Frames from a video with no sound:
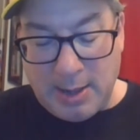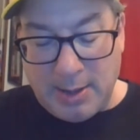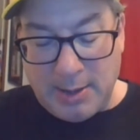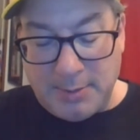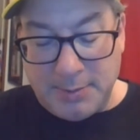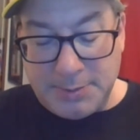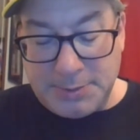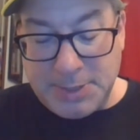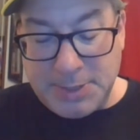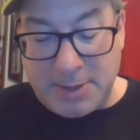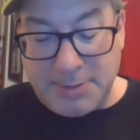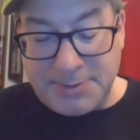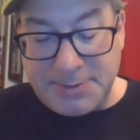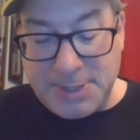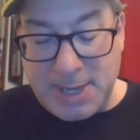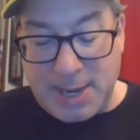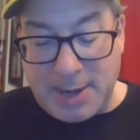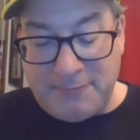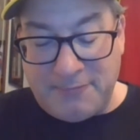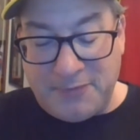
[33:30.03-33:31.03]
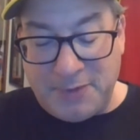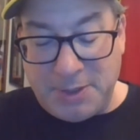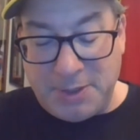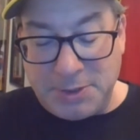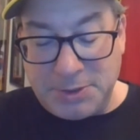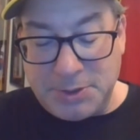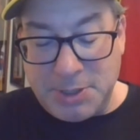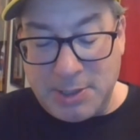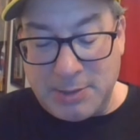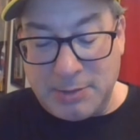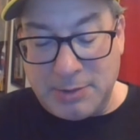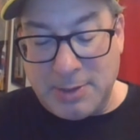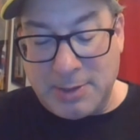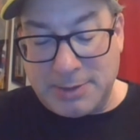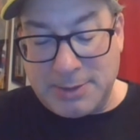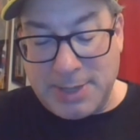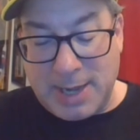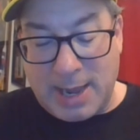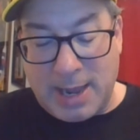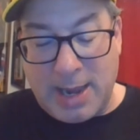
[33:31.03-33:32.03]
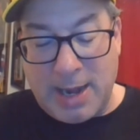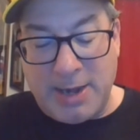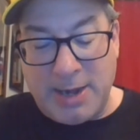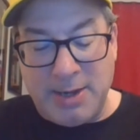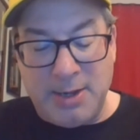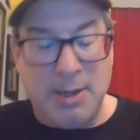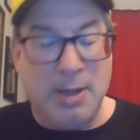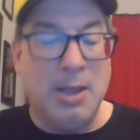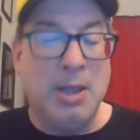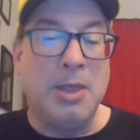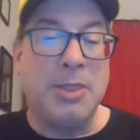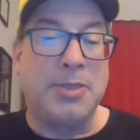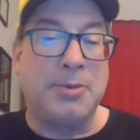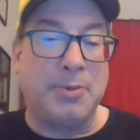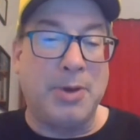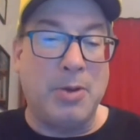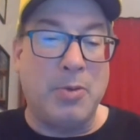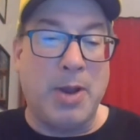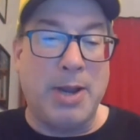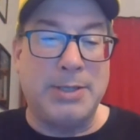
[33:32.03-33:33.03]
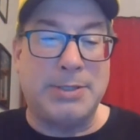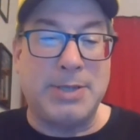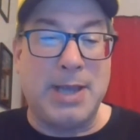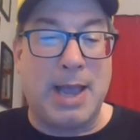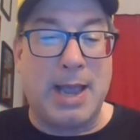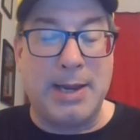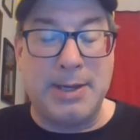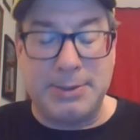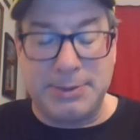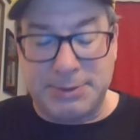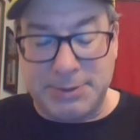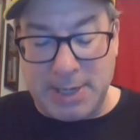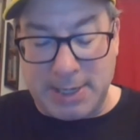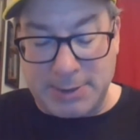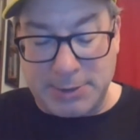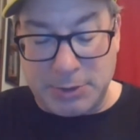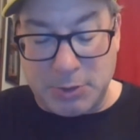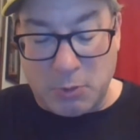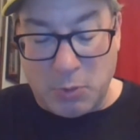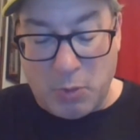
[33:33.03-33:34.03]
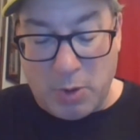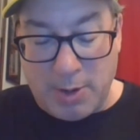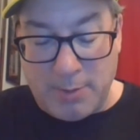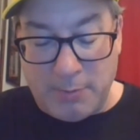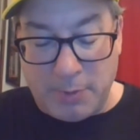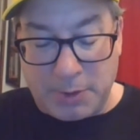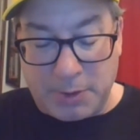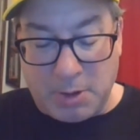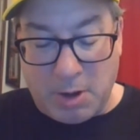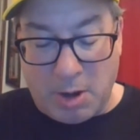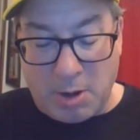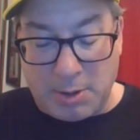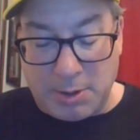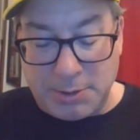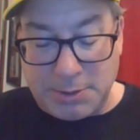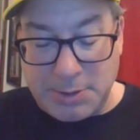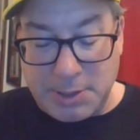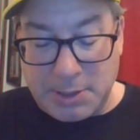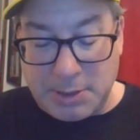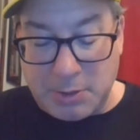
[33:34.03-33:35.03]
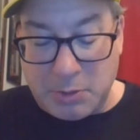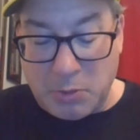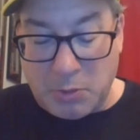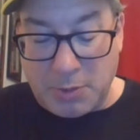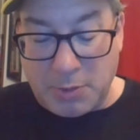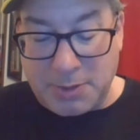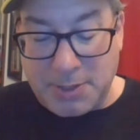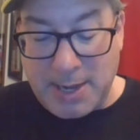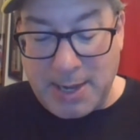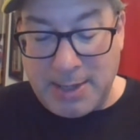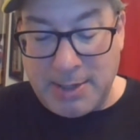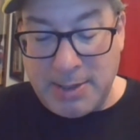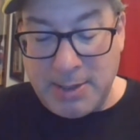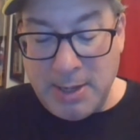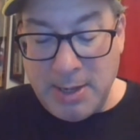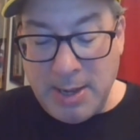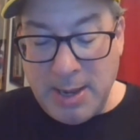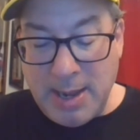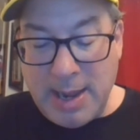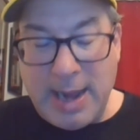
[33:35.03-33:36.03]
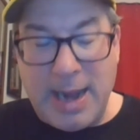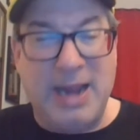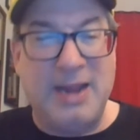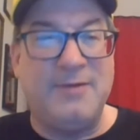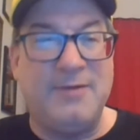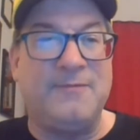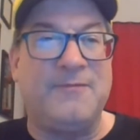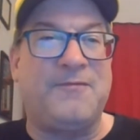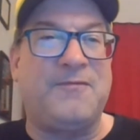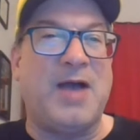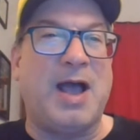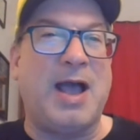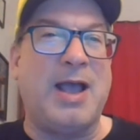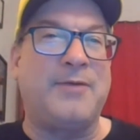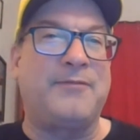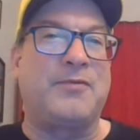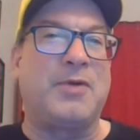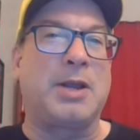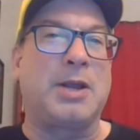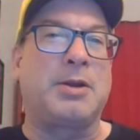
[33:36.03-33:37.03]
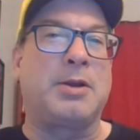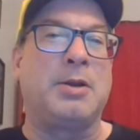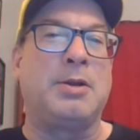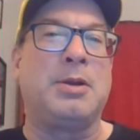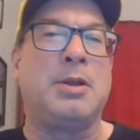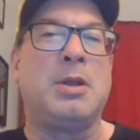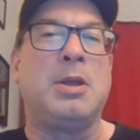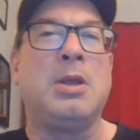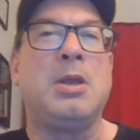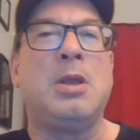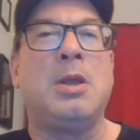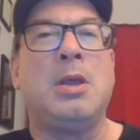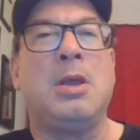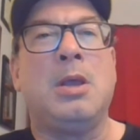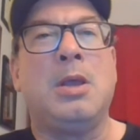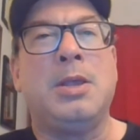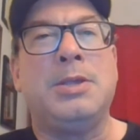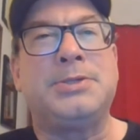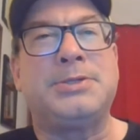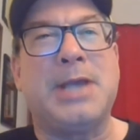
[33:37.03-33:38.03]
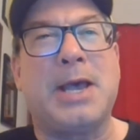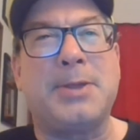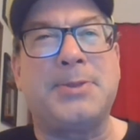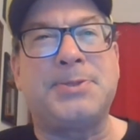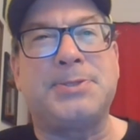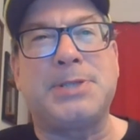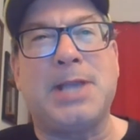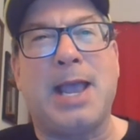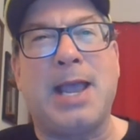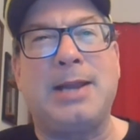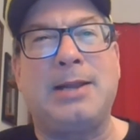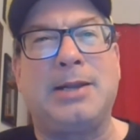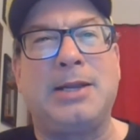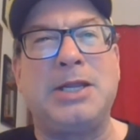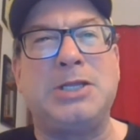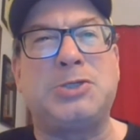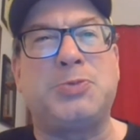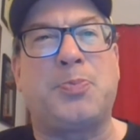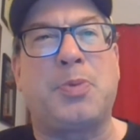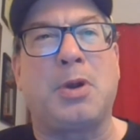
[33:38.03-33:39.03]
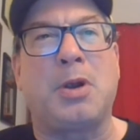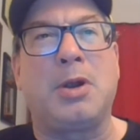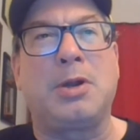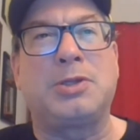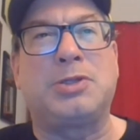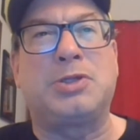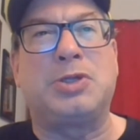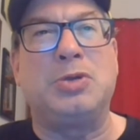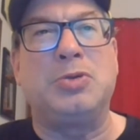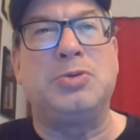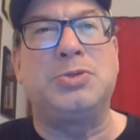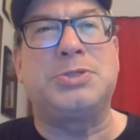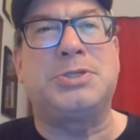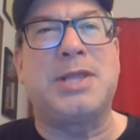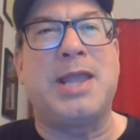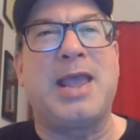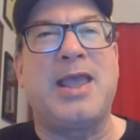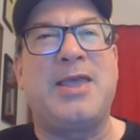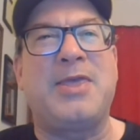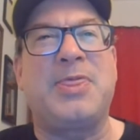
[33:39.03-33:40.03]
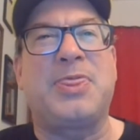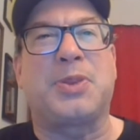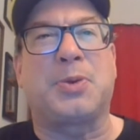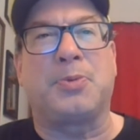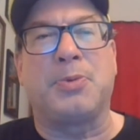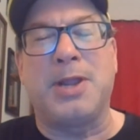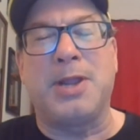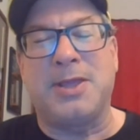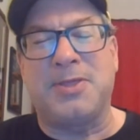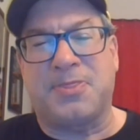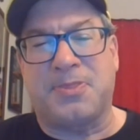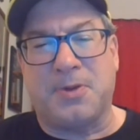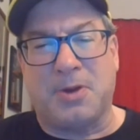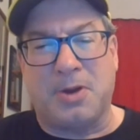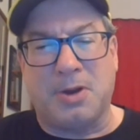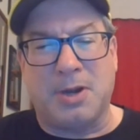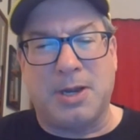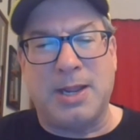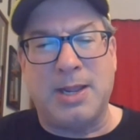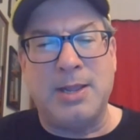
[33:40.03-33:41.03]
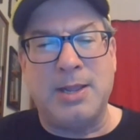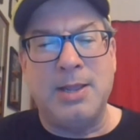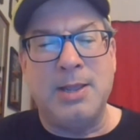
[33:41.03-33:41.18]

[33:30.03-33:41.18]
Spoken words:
Southside finished in the tie, 3-way tie in Section 1 with Carleton and Northgate, 8-5 record. Southside Leechburg, Tuesday, 3:30